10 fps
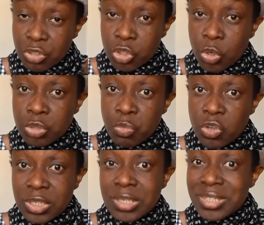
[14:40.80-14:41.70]
told
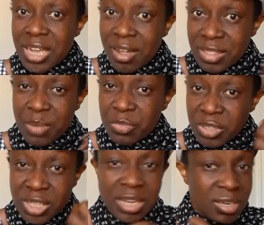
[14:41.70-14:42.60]
Moses, tell them
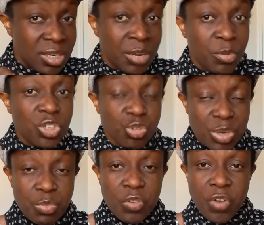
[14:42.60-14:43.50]
they must
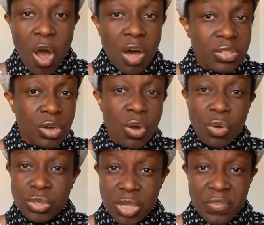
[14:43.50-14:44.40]
remove all the
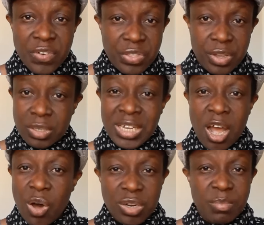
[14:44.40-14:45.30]
golds, everything, their
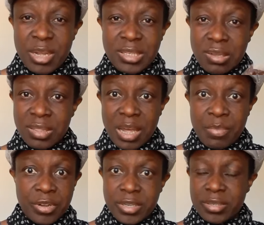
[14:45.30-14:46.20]
ornaments on their
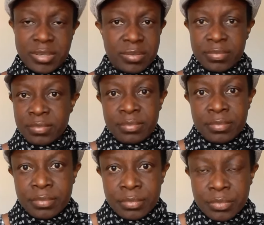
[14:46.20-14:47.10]
bodies.
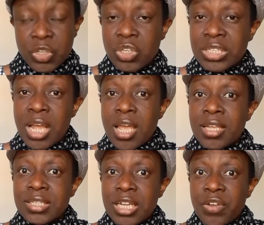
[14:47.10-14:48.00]
Because
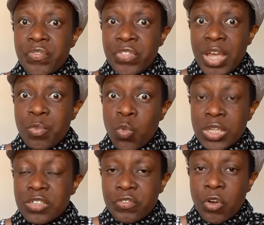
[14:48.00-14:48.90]
instead of them
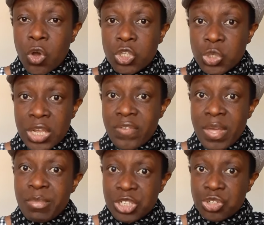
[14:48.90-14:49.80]
waiting for God to give
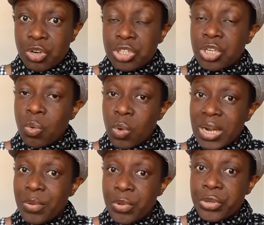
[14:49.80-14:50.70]
them instruction, what
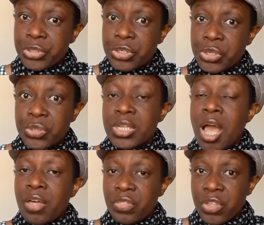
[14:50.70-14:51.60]
are we going to use
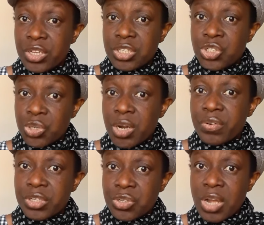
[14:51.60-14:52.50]
these
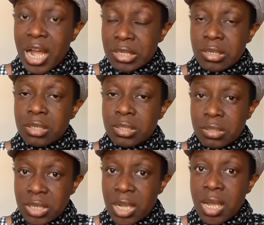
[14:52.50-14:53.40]
jewelries you asked us
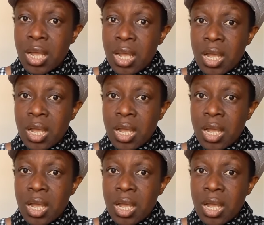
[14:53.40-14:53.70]
to take